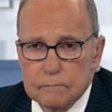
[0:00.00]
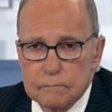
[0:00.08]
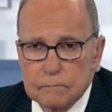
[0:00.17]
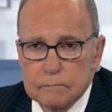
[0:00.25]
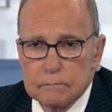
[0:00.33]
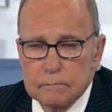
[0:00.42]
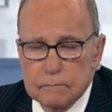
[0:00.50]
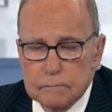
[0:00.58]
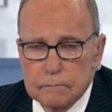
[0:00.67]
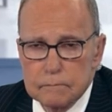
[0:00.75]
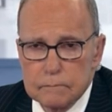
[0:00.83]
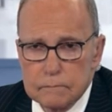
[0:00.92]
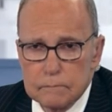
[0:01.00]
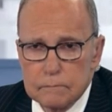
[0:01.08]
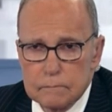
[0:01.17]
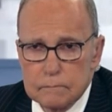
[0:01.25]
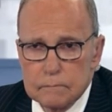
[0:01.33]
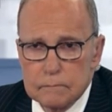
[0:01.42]

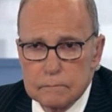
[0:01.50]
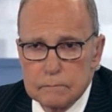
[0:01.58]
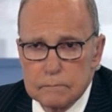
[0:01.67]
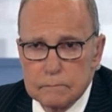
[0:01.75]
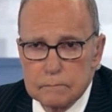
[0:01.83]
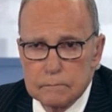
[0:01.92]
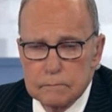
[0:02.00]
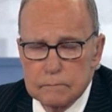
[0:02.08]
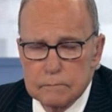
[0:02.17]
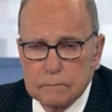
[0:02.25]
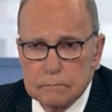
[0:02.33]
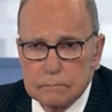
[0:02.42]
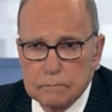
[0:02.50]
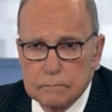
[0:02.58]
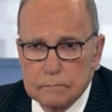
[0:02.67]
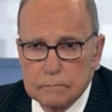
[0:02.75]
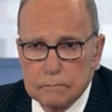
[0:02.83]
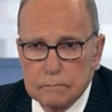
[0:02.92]

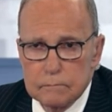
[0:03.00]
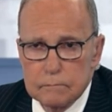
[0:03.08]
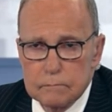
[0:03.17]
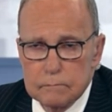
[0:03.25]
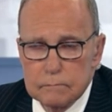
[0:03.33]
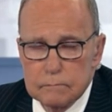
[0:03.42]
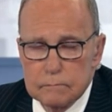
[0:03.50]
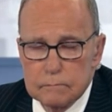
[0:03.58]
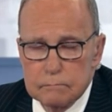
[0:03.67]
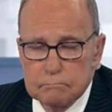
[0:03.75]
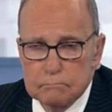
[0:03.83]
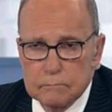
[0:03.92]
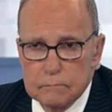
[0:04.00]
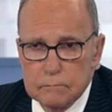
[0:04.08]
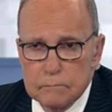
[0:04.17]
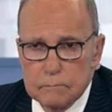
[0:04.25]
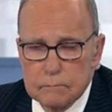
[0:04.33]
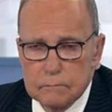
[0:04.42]

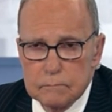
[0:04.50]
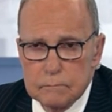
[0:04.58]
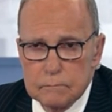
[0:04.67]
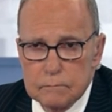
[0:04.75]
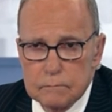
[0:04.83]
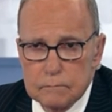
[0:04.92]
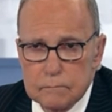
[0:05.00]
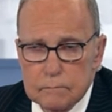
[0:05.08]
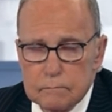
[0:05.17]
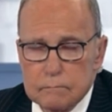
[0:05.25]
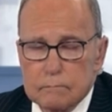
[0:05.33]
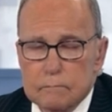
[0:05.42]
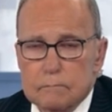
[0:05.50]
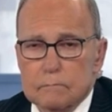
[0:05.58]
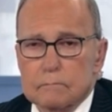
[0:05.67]
(not speaking)